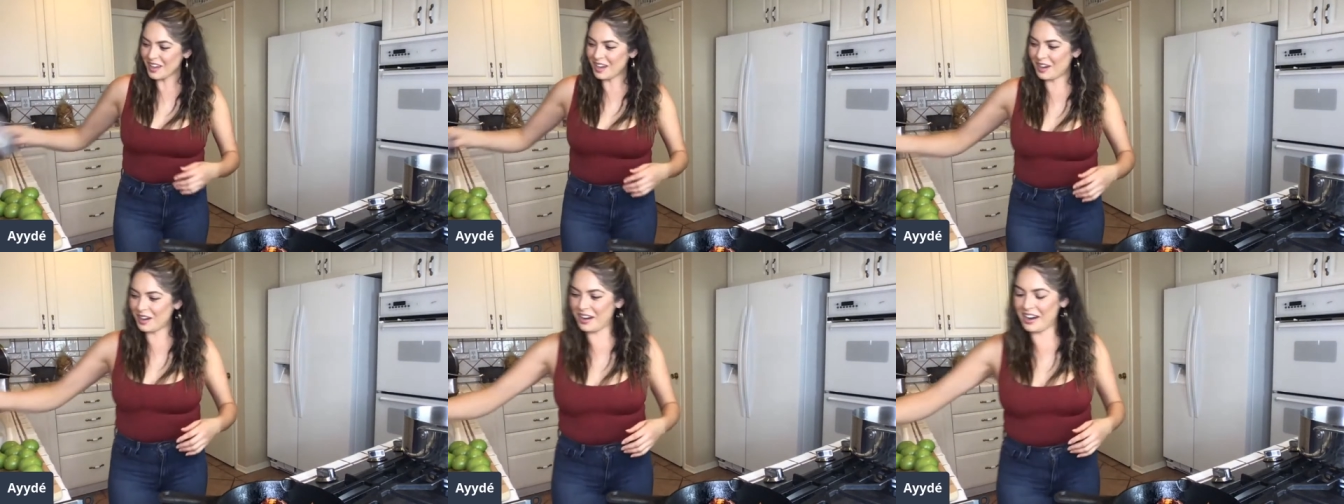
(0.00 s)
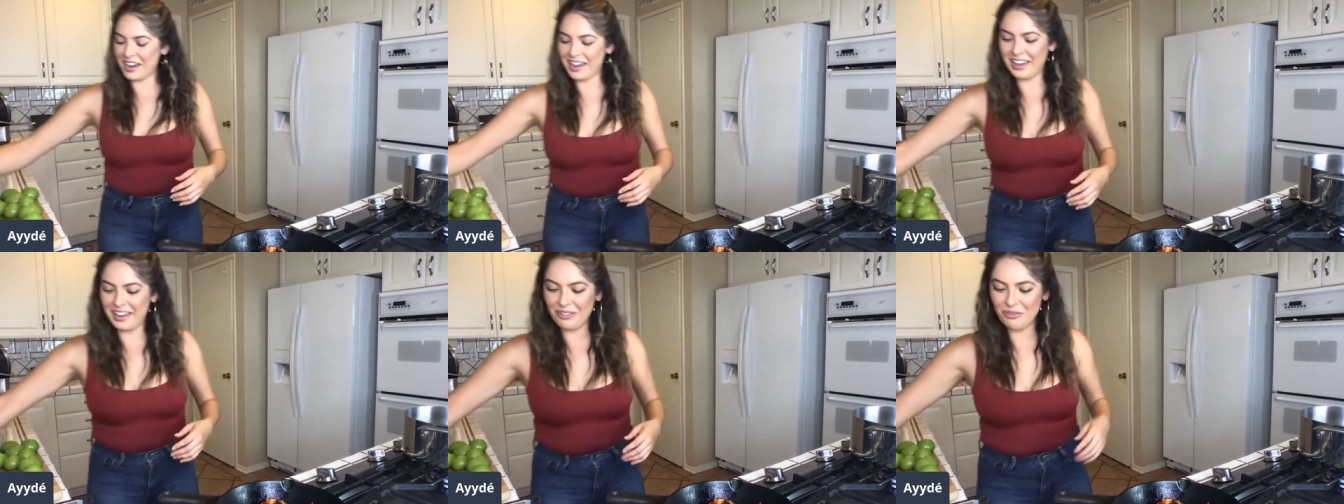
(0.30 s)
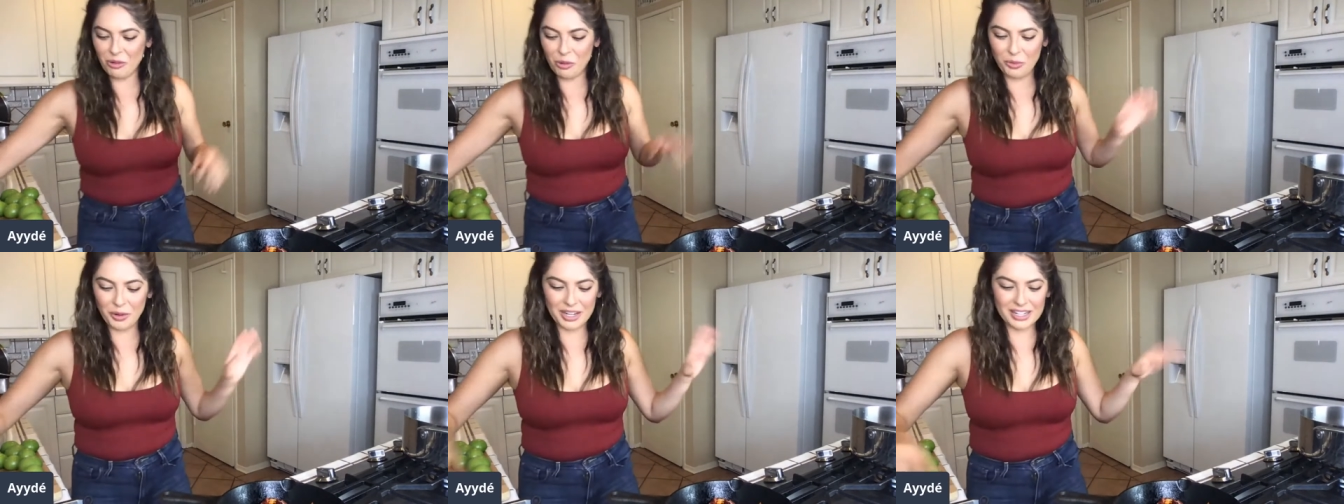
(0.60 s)
All right,
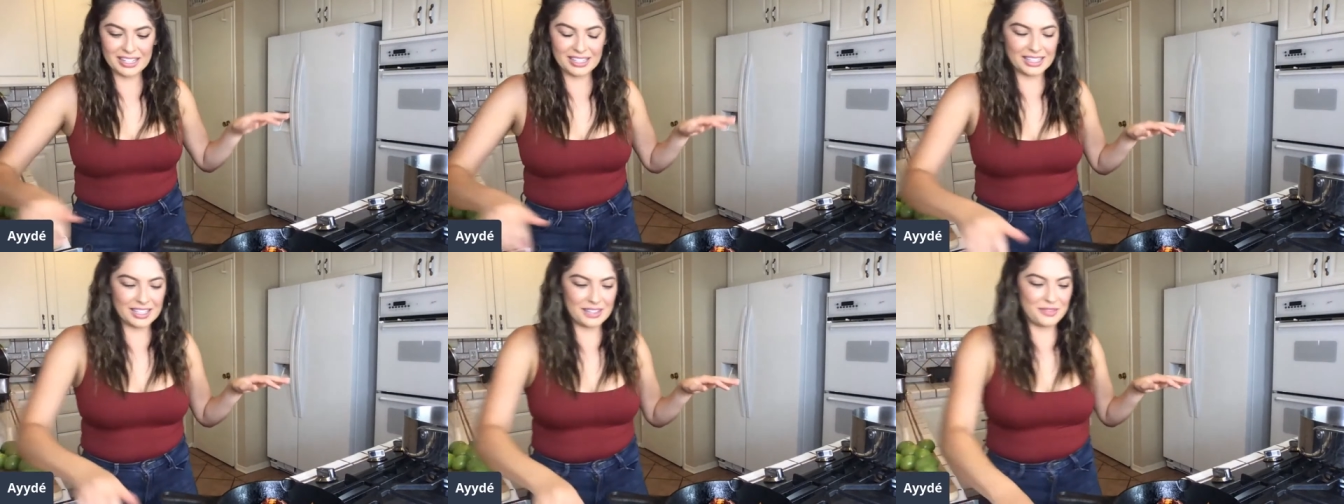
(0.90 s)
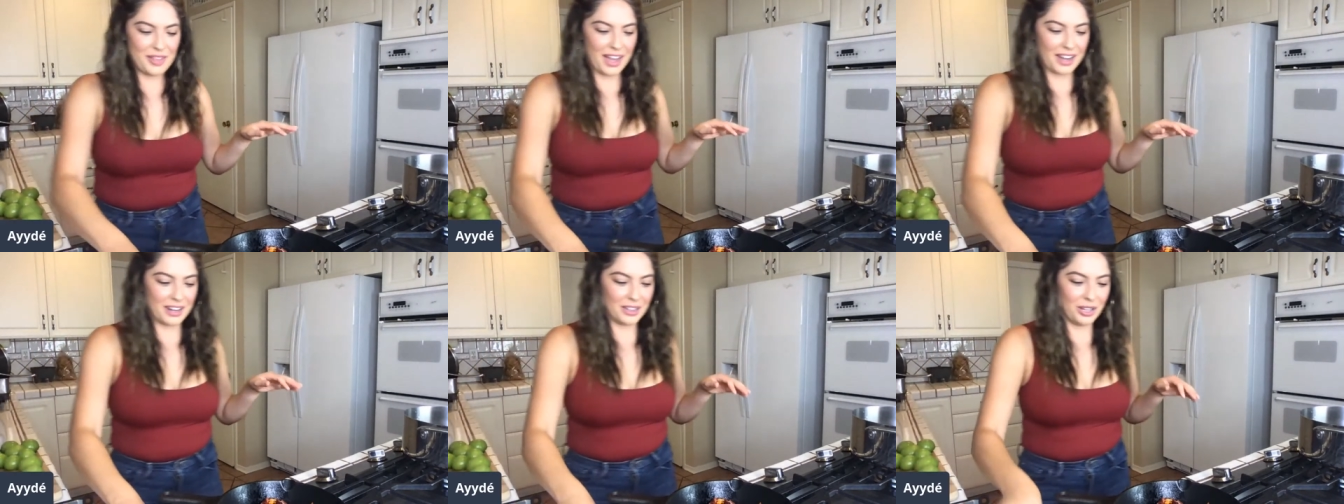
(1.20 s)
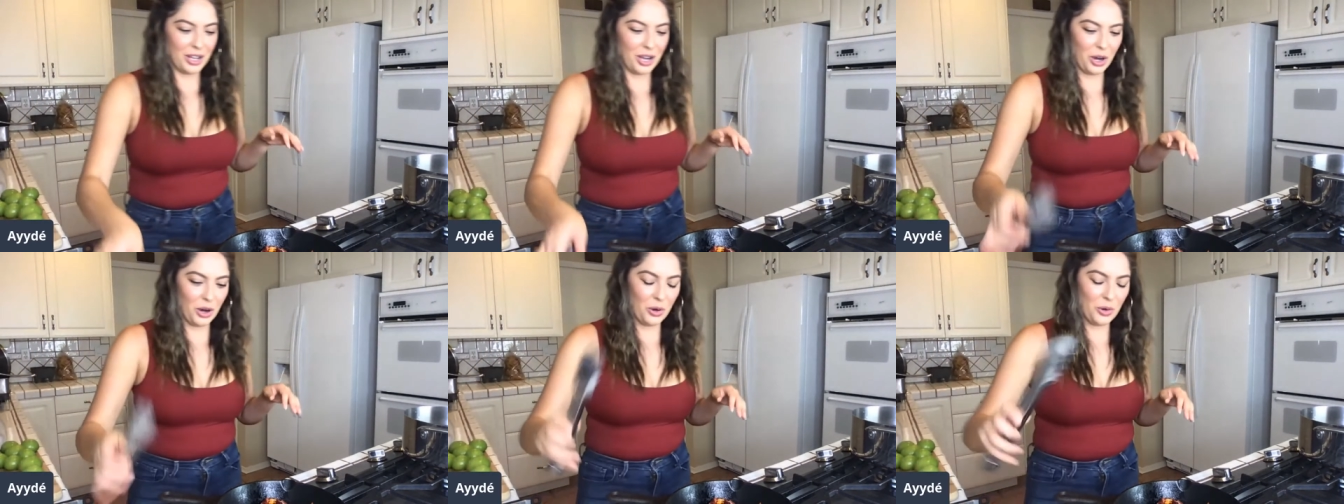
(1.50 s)
well, we're going to leave that
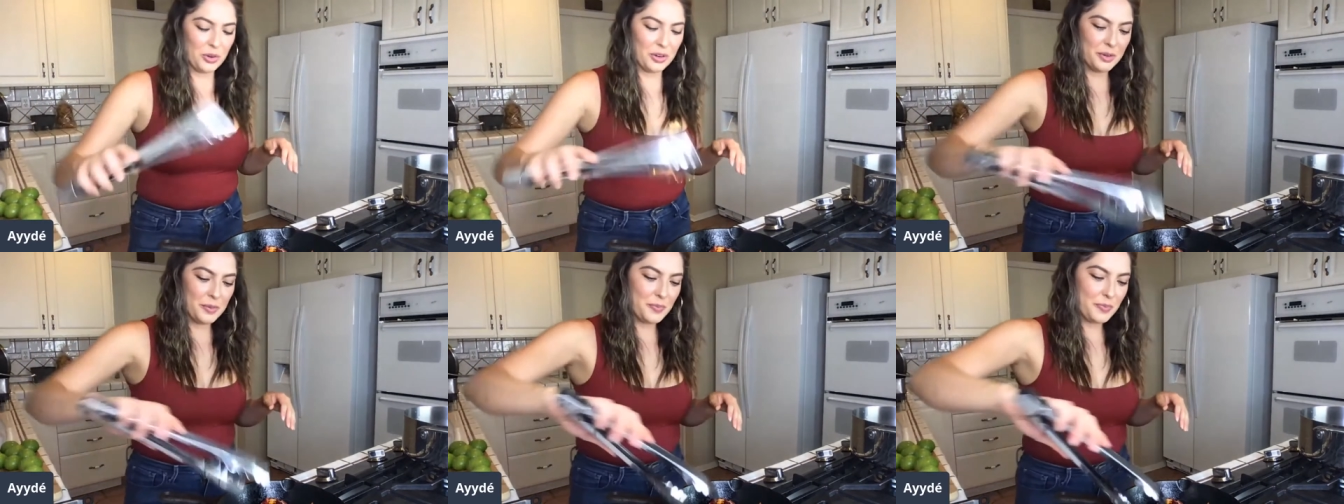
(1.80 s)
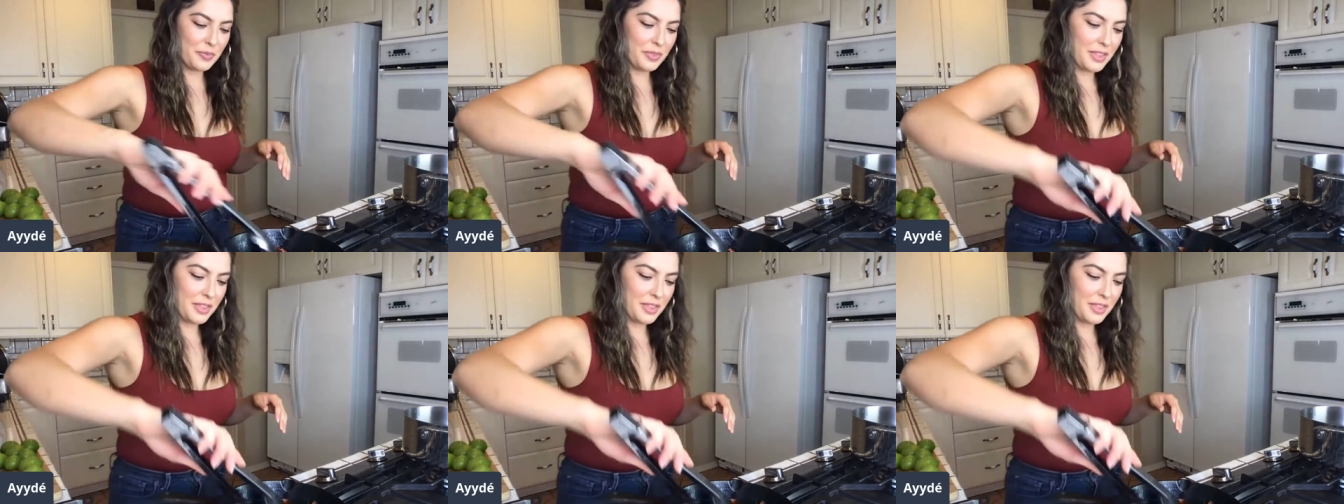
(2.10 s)
alone.